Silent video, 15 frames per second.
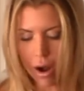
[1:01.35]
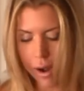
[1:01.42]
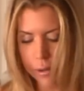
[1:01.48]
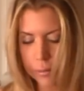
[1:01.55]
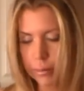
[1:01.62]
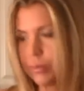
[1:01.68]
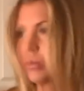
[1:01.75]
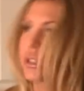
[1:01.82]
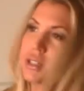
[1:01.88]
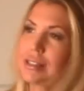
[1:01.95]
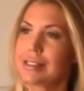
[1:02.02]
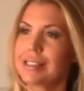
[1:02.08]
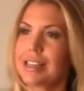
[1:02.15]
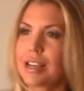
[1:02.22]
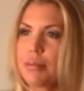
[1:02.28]
I'm gonna
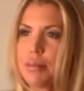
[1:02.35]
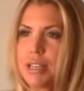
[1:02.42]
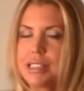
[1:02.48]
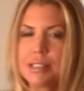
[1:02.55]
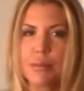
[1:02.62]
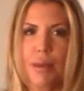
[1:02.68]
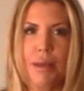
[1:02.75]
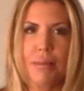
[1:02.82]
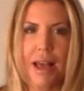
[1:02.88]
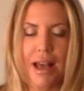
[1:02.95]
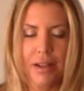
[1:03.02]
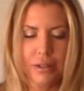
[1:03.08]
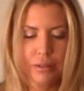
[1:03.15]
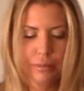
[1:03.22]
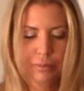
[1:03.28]
stick a piece in my
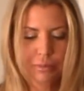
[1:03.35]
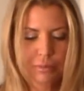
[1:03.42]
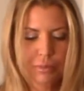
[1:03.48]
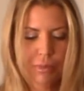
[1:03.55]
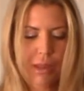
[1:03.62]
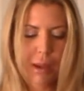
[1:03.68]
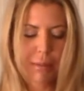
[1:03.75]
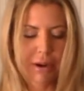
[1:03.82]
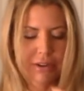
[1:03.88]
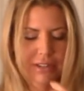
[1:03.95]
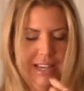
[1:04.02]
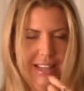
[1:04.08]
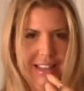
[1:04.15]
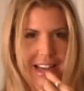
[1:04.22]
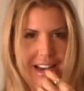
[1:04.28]
mouth. I better
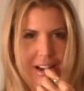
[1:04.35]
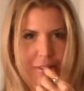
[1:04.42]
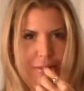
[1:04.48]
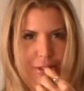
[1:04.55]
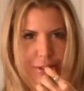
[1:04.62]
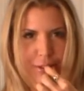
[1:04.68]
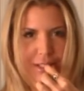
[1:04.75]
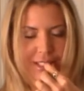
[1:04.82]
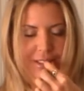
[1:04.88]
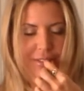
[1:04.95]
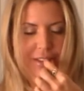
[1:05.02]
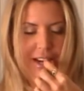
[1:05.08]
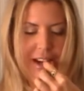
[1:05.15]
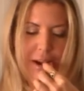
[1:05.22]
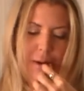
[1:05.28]
take that out for the rest
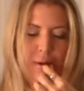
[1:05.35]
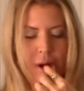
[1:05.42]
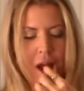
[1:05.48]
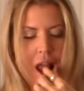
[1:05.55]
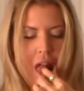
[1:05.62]
of the video.